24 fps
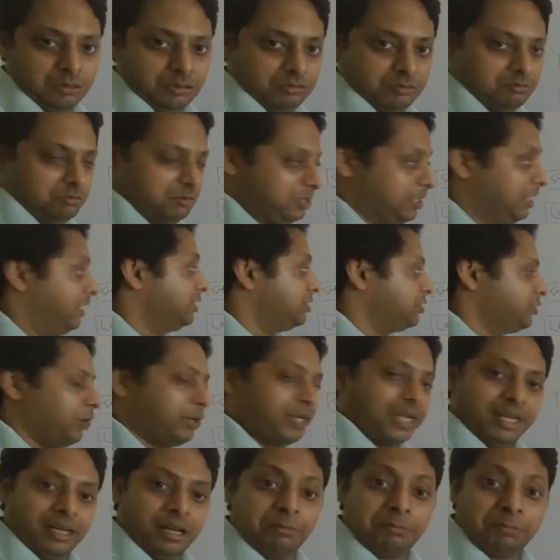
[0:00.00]
there is not
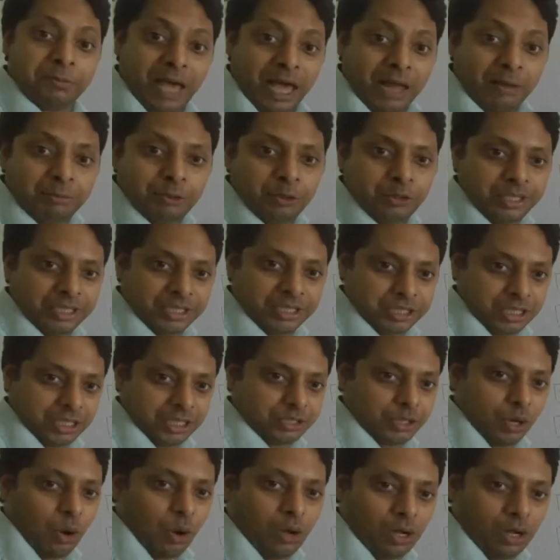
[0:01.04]
enough time to discuss
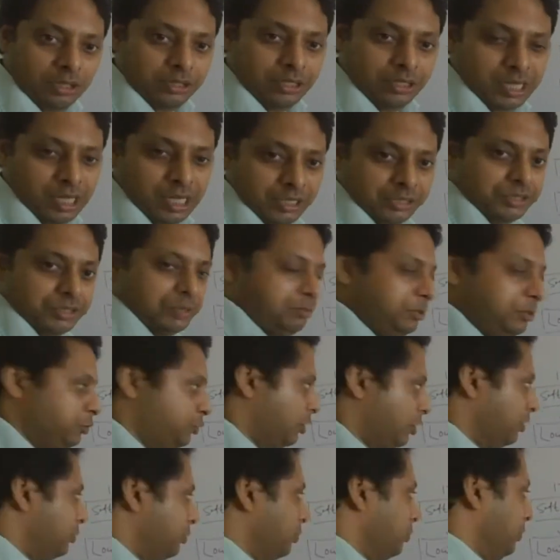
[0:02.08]
all the contribution
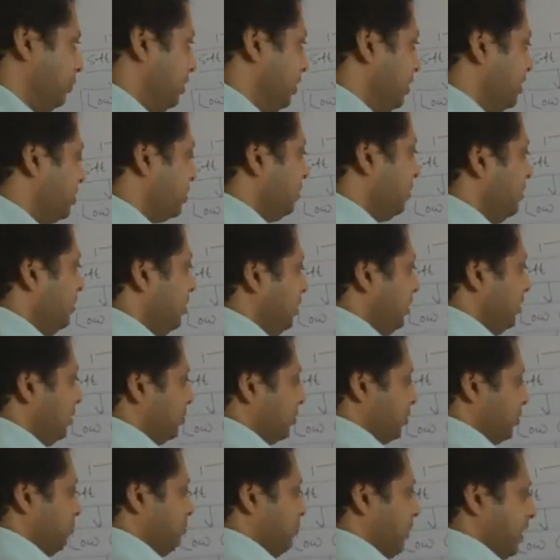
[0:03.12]
to this. The
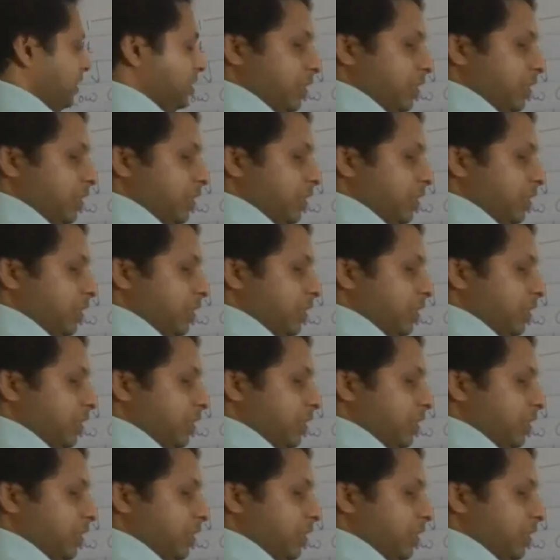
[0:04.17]
major